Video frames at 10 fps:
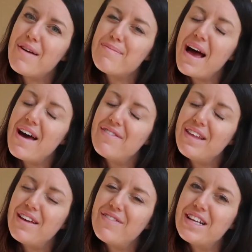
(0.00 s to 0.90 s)
part of
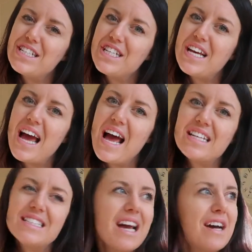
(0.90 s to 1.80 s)
the adventure
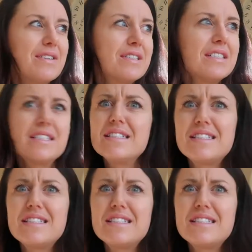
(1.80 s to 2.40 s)
and I'll